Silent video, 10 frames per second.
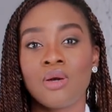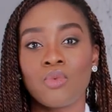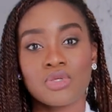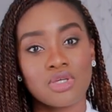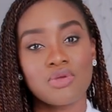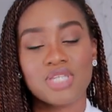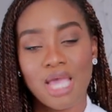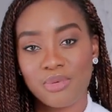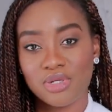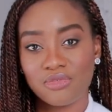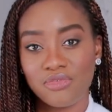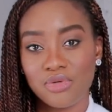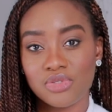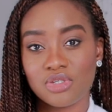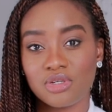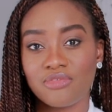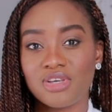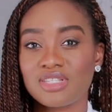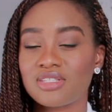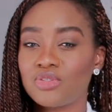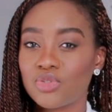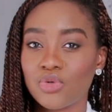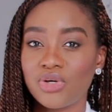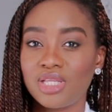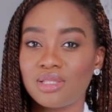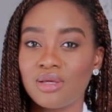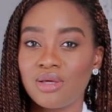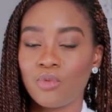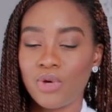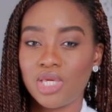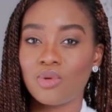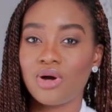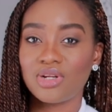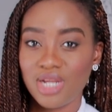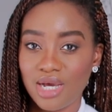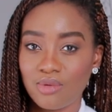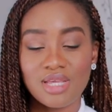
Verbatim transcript: what's going to happen in the future versus enjoying where you are now.